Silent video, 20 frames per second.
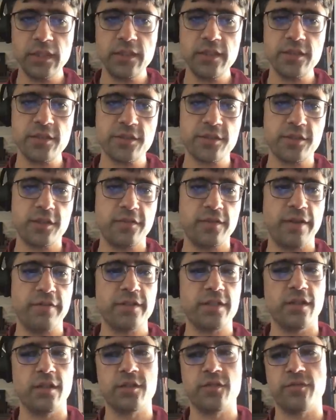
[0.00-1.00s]
These are survey
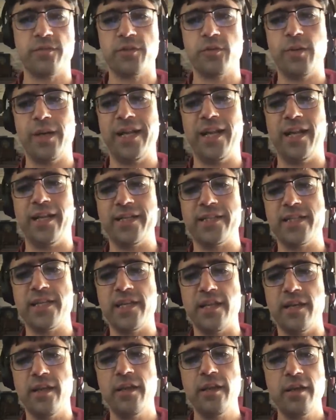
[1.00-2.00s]
results from twenty
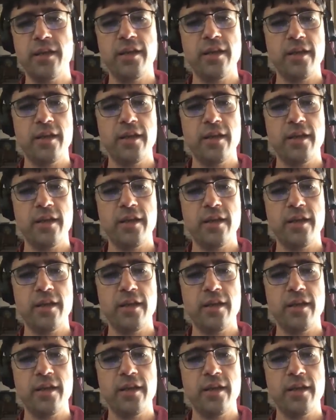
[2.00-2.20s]
nineteen.